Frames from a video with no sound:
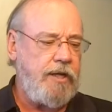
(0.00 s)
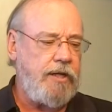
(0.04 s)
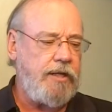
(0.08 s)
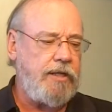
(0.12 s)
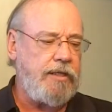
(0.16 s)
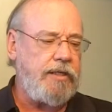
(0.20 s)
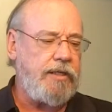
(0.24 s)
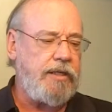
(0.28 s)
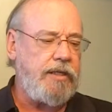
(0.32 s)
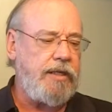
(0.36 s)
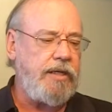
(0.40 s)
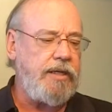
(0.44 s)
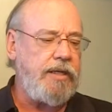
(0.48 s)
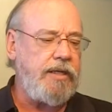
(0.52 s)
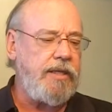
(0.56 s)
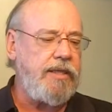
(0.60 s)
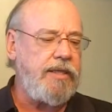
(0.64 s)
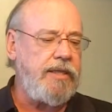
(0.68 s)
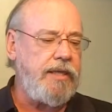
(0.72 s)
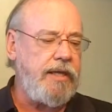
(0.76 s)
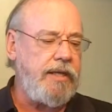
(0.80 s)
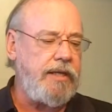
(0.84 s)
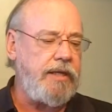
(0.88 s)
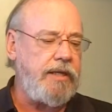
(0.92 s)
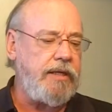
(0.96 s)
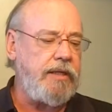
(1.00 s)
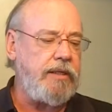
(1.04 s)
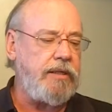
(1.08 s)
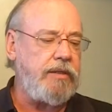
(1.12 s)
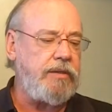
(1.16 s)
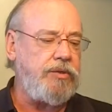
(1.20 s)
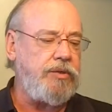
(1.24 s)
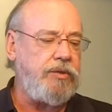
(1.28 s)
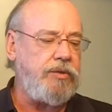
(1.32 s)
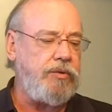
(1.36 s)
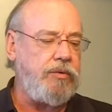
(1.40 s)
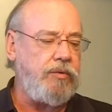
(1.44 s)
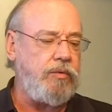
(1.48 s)

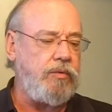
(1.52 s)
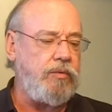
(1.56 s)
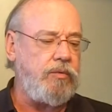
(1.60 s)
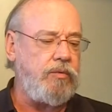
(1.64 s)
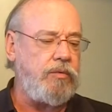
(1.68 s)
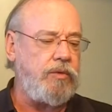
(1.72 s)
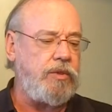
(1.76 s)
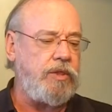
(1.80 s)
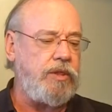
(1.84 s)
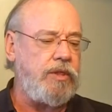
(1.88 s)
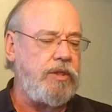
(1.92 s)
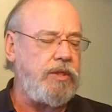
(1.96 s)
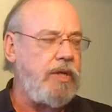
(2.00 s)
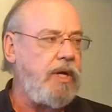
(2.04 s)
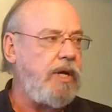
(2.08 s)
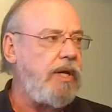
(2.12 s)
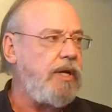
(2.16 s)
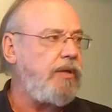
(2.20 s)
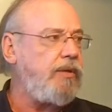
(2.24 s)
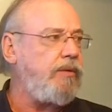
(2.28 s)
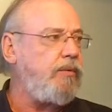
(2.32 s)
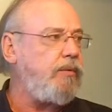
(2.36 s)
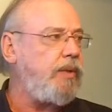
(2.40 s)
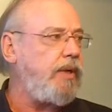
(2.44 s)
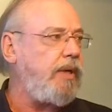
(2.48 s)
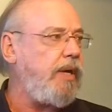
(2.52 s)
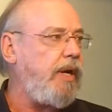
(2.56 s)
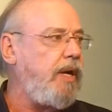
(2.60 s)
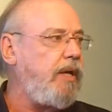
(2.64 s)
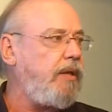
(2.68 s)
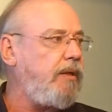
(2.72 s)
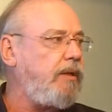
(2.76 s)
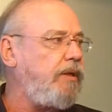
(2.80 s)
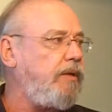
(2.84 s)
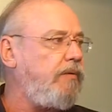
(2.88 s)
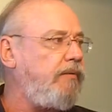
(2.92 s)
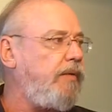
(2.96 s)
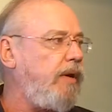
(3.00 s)
anything to deny the
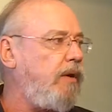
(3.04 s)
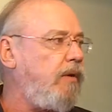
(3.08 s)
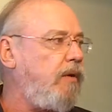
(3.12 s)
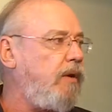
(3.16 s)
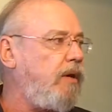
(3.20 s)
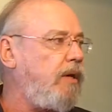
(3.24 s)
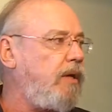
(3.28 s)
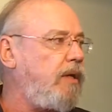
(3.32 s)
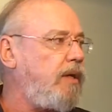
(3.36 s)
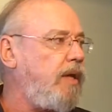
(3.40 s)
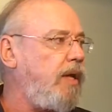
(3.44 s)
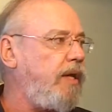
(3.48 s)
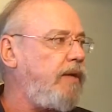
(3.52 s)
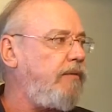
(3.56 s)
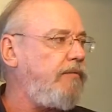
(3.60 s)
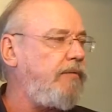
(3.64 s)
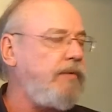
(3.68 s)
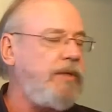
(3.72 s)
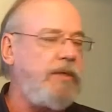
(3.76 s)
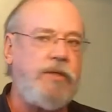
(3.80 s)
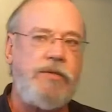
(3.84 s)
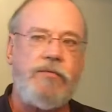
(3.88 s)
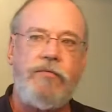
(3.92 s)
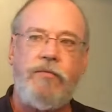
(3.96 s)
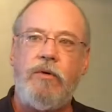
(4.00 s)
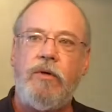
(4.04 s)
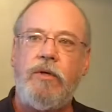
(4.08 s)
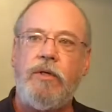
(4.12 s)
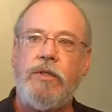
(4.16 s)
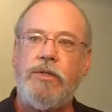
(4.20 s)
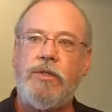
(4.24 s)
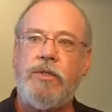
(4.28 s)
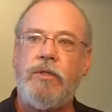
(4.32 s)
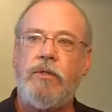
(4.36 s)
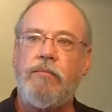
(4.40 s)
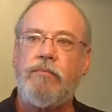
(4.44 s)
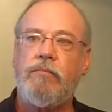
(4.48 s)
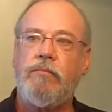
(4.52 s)
reality of how hard life is for
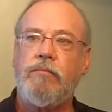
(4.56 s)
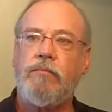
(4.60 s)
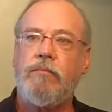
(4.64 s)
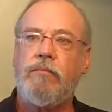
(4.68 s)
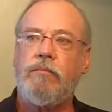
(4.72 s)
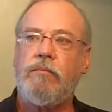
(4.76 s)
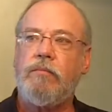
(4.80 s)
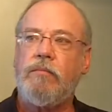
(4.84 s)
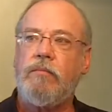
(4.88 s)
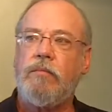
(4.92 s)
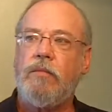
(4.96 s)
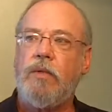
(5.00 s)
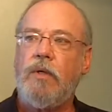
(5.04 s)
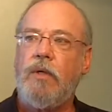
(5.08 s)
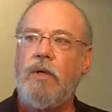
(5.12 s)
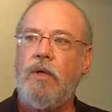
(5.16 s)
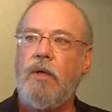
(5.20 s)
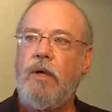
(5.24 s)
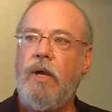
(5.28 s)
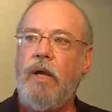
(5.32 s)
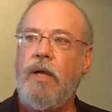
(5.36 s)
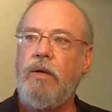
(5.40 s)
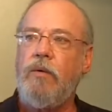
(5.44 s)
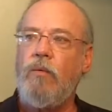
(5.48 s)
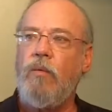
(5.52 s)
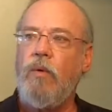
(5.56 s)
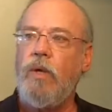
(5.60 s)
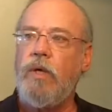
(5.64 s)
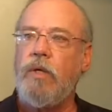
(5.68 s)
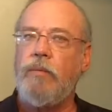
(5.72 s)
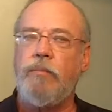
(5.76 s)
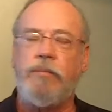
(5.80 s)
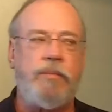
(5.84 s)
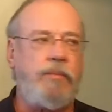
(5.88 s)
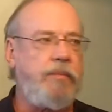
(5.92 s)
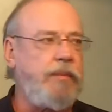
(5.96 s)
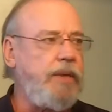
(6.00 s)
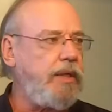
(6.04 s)
us. I don't
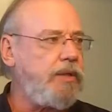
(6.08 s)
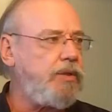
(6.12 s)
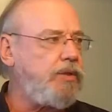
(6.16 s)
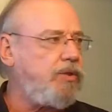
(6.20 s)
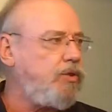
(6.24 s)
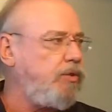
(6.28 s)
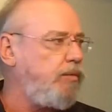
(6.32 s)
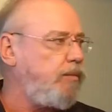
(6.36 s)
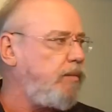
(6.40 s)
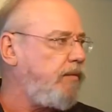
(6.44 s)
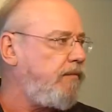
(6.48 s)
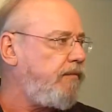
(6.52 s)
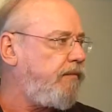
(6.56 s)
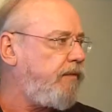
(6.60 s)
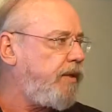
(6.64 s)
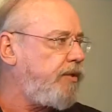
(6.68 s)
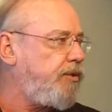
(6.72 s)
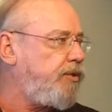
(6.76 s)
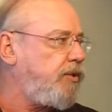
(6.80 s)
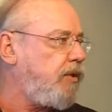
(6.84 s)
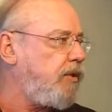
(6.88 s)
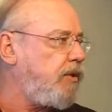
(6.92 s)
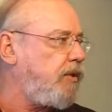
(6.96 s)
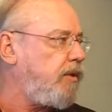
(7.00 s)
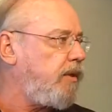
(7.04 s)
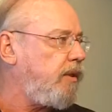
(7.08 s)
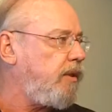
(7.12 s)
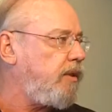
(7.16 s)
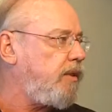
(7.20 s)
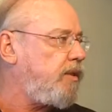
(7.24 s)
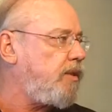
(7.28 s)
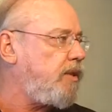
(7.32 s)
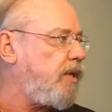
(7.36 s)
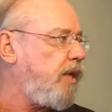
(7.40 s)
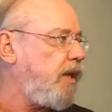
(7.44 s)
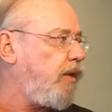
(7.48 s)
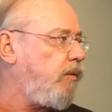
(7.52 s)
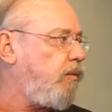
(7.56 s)
want to get superficial and
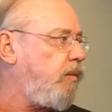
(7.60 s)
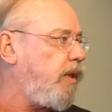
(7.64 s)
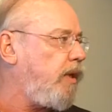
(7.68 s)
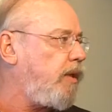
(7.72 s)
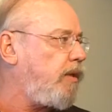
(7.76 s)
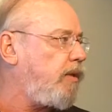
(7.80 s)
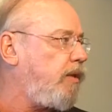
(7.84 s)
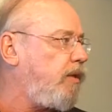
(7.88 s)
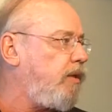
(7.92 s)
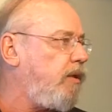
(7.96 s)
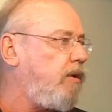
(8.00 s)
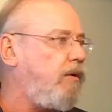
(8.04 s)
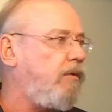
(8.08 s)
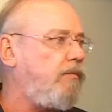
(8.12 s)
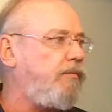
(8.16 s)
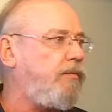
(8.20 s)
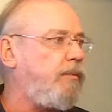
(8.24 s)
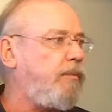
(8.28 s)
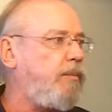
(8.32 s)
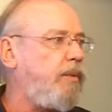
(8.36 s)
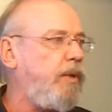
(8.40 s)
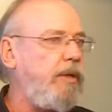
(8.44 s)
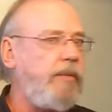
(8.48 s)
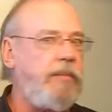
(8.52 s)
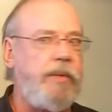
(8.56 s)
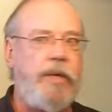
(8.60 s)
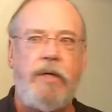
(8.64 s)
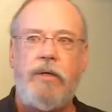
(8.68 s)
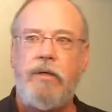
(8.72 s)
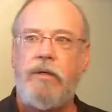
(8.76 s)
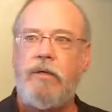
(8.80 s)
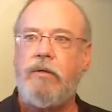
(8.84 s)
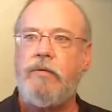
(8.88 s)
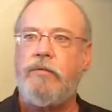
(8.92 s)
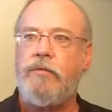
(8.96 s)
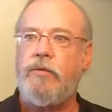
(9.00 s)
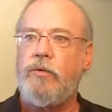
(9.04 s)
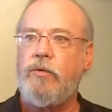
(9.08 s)
say, well, you know, if you pray
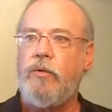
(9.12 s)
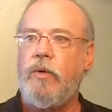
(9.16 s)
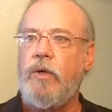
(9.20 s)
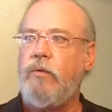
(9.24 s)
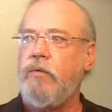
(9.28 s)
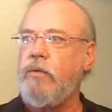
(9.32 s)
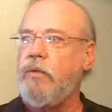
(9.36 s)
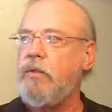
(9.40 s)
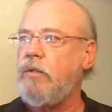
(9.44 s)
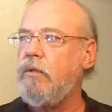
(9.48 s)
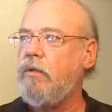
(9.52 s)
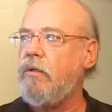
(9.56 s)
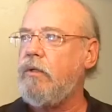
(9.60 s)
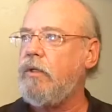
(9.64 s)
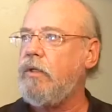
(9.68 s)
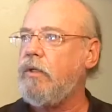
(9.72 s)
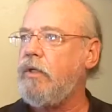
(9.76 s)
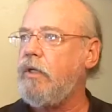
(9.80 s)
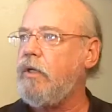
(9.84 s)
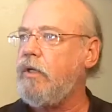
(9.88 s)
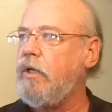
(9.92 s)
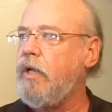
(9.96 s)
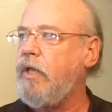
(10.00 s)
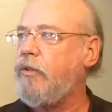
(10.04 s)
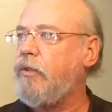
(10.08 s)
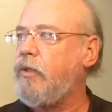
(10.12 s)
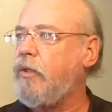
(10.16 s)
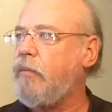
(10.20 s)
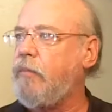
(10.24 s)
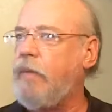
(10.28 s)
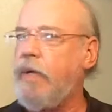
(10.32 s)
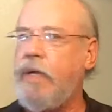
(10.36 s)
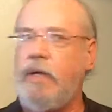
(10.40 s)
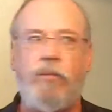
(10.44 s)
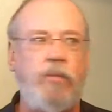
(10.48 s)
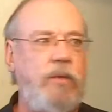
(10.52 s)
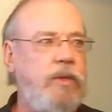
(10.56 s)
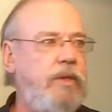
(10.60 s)
better or you dwell with the Lord, then nothing
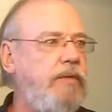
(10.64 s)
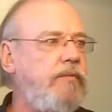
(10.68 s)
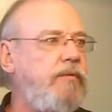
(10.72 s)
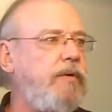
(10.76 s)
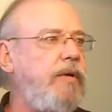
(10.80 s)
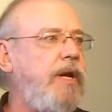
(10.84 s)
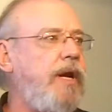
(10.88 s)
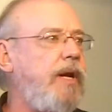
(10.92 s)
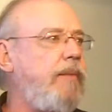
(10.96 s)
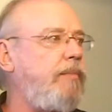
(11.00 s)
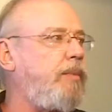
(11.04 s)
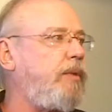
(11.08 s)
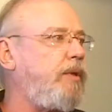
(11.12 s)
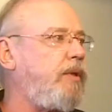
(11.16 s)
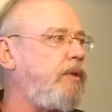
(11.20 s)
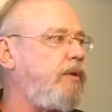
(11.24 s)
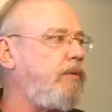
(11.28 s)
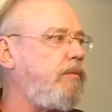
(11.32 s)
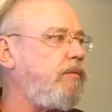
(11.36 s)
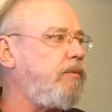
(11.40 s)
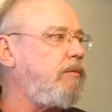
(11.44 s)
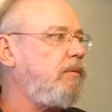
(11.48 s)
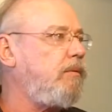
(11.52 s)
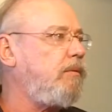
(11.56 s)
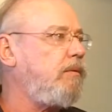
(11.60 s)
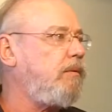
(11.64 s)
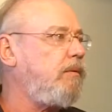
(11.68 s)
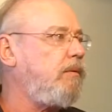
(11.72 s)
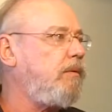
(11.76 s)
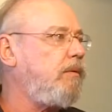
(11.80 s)
bad will ever happen to you.